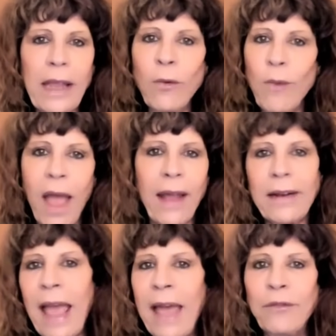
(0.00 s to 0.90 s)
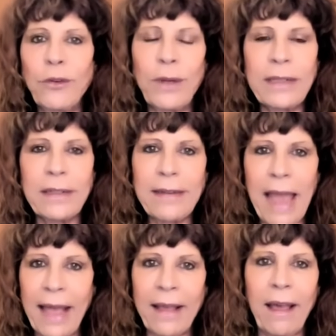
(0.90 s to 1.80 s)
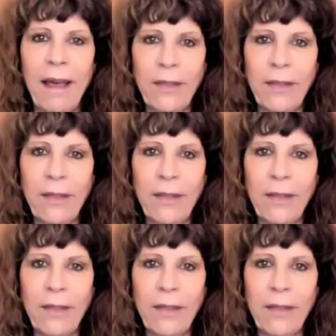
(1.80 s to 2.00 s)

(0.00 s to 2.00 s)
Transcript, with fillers: Iran, after its attack uh,